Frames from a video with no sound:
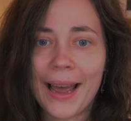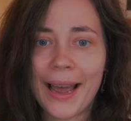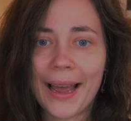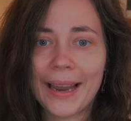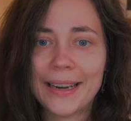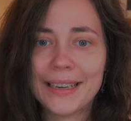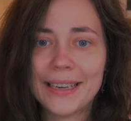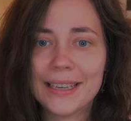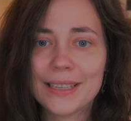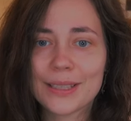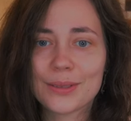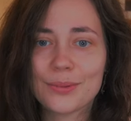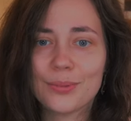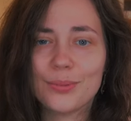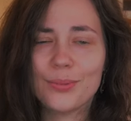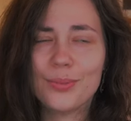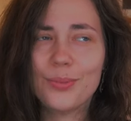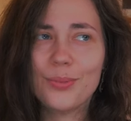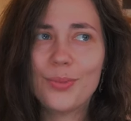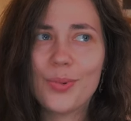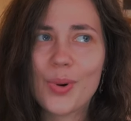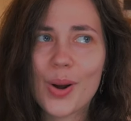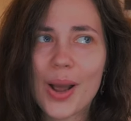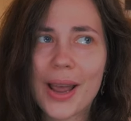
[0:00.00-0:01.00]
and is
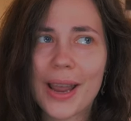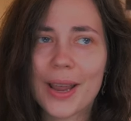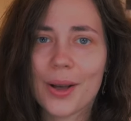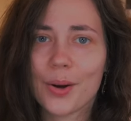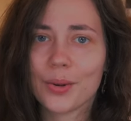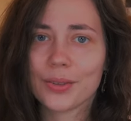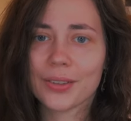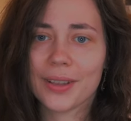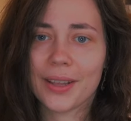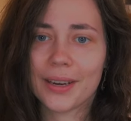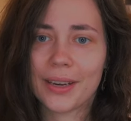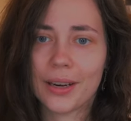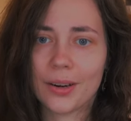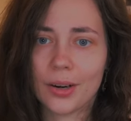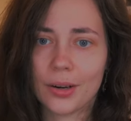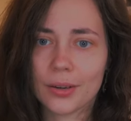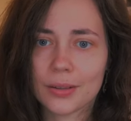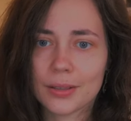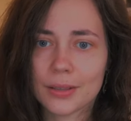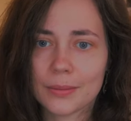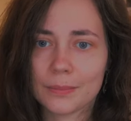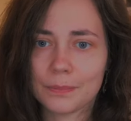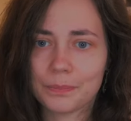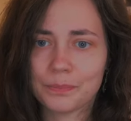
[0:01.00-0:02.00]
way older than he
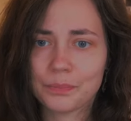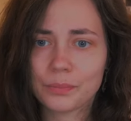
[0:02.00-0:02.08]
looks.